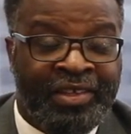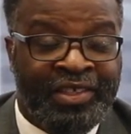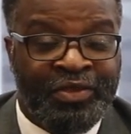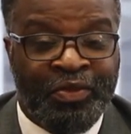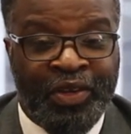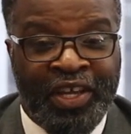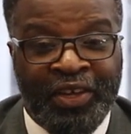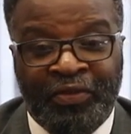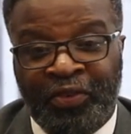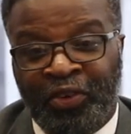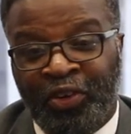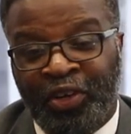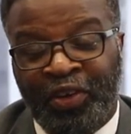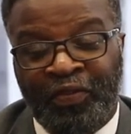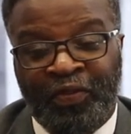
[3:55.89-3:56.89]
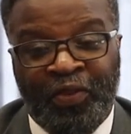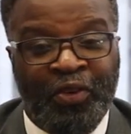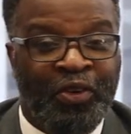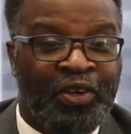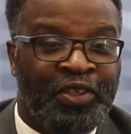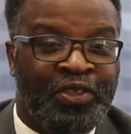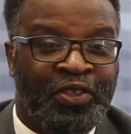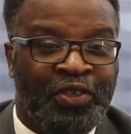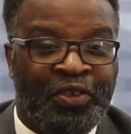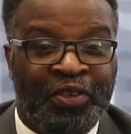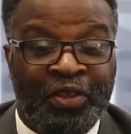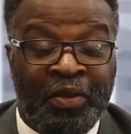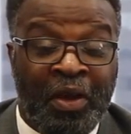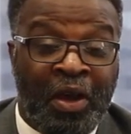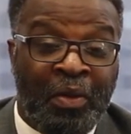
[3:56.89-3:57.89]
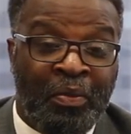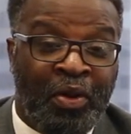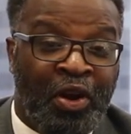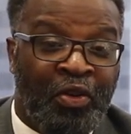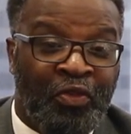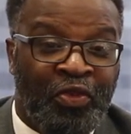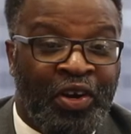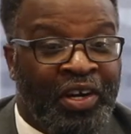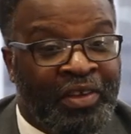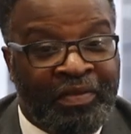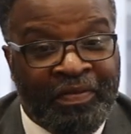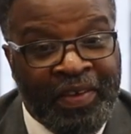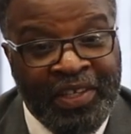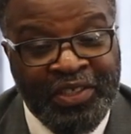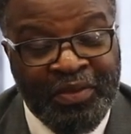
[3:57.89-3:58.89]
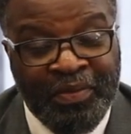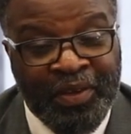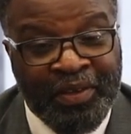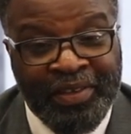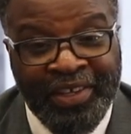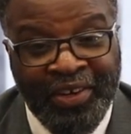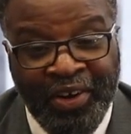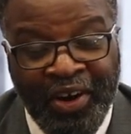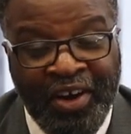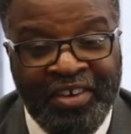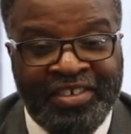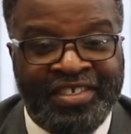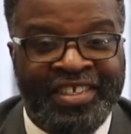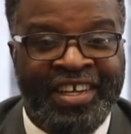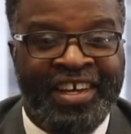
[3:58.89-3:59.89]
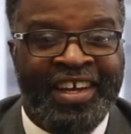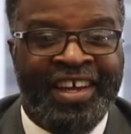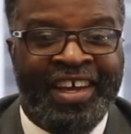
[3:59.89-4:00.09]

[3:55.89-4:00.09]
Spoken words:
This weekend we're looking forward to part one of Festival of the Arts,